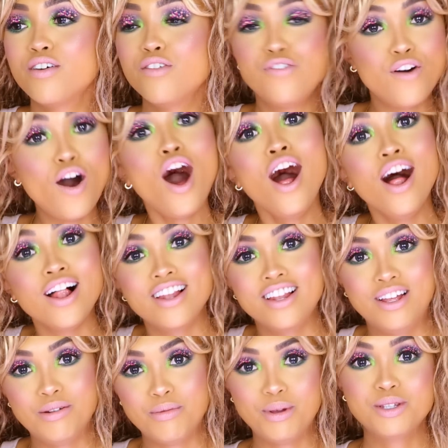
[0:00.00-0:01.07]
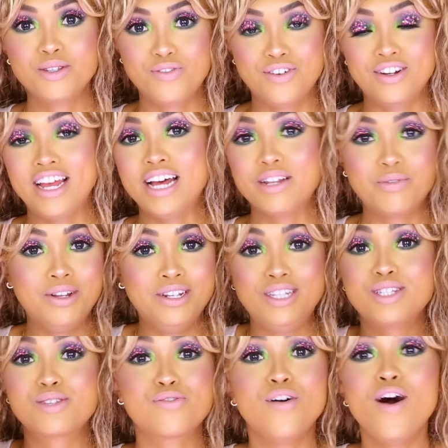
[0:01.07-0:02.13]
Fall! Almost forgot when
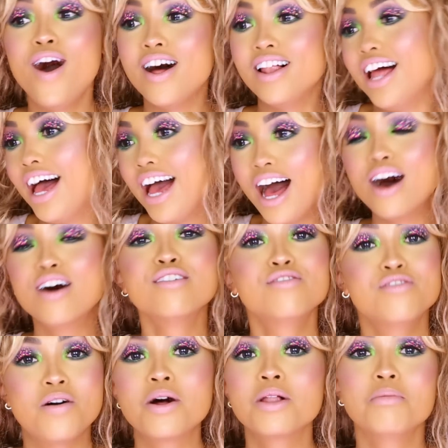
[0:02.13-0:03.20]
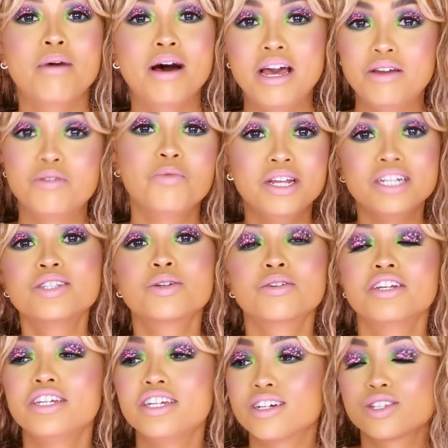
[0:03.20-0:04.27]
it's fall. I have all my
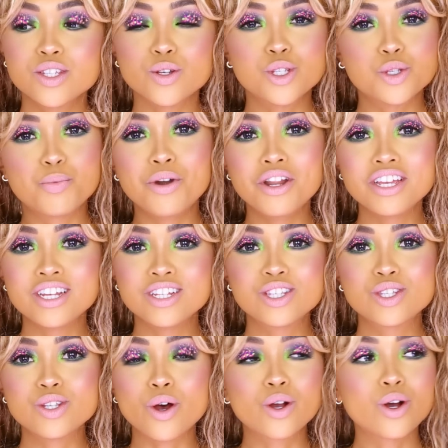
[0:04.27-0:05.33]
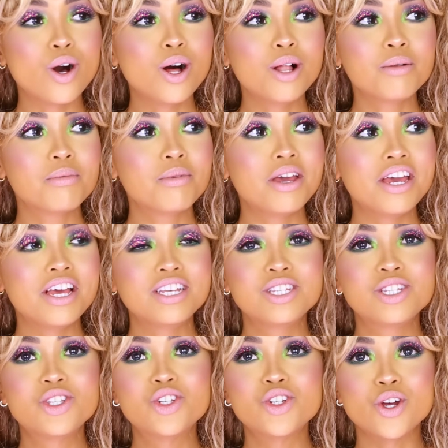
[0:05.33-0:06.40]
winter gear. So spring in Stockholm
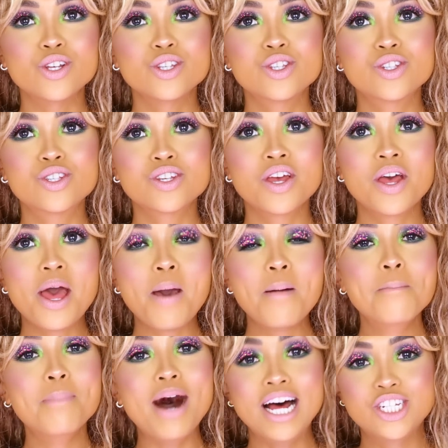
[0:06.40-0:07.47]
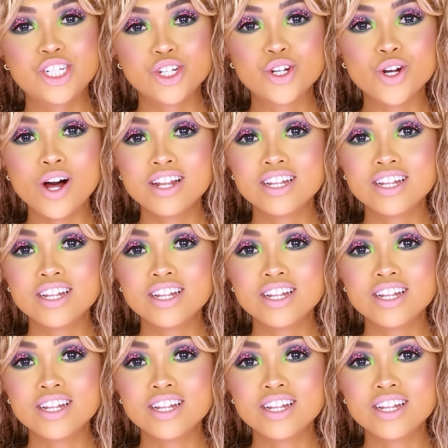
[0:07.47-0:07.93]
is just magical.